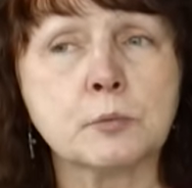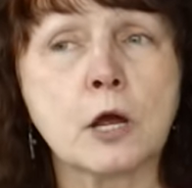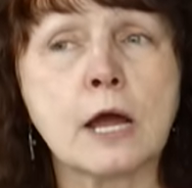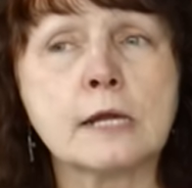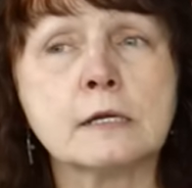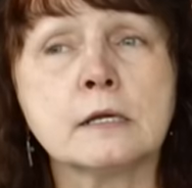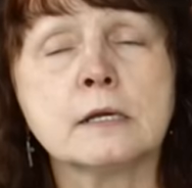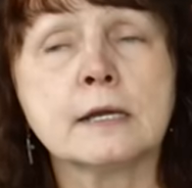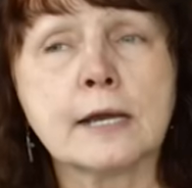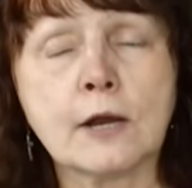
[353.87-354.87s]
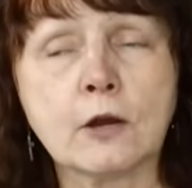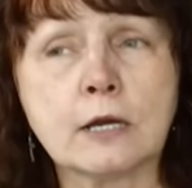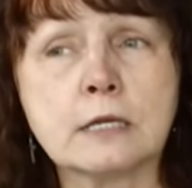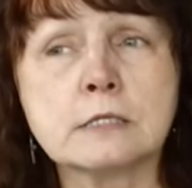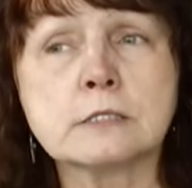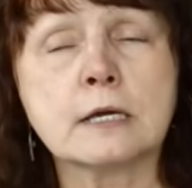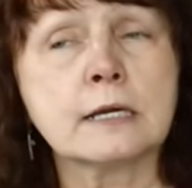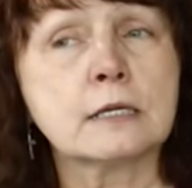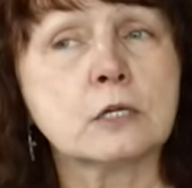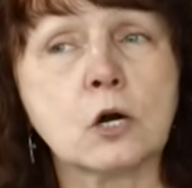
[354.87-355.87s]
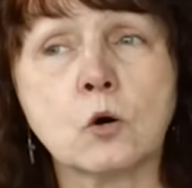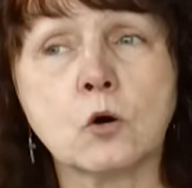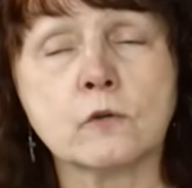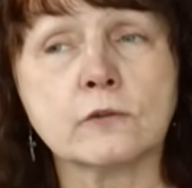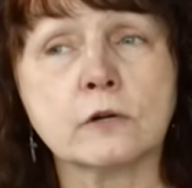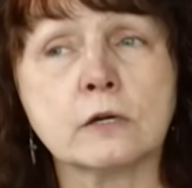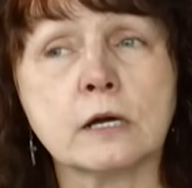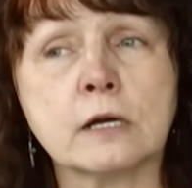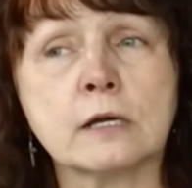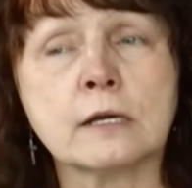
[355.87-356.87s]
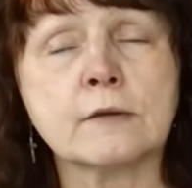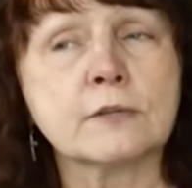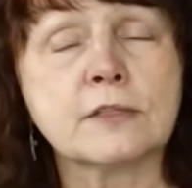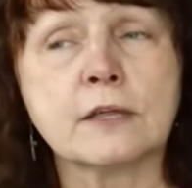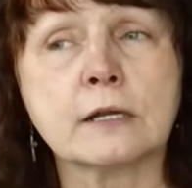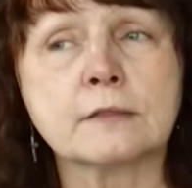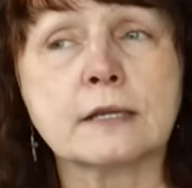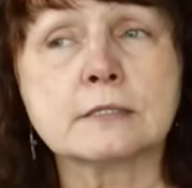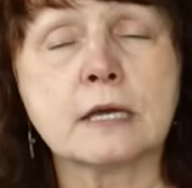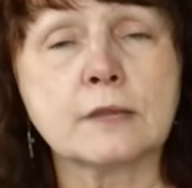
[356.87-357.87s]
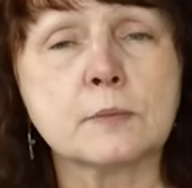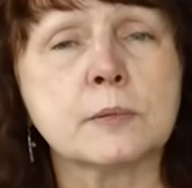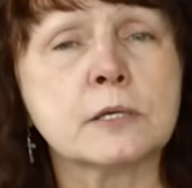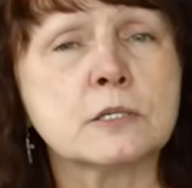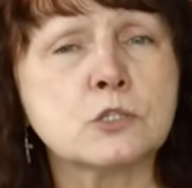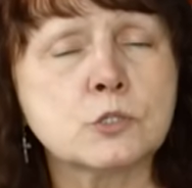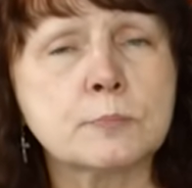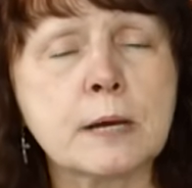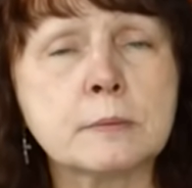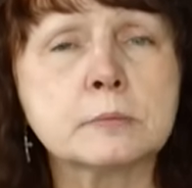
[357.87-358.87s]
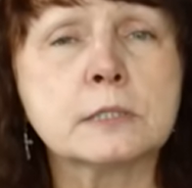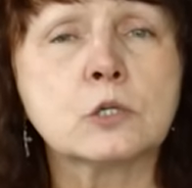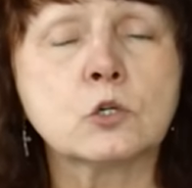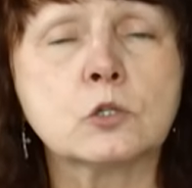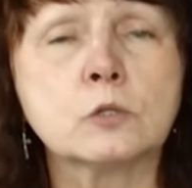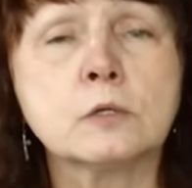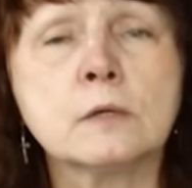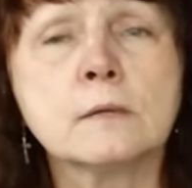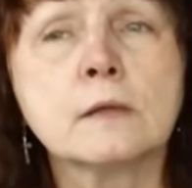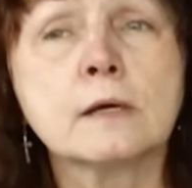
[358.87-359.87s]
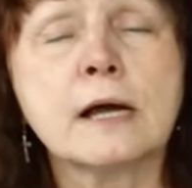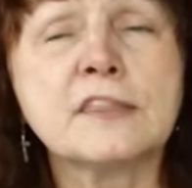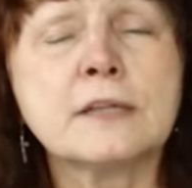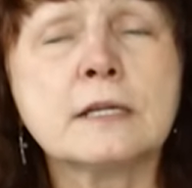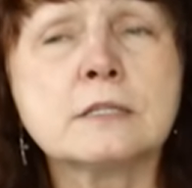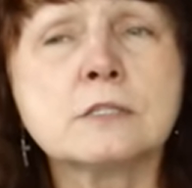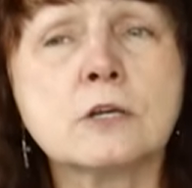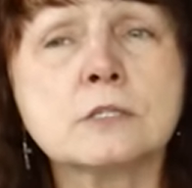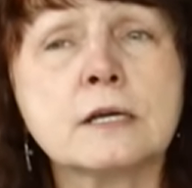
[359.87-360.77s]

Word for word: Pride, arrogance. I could go over uh, everything that's on there, but you should probably Google. I think it starts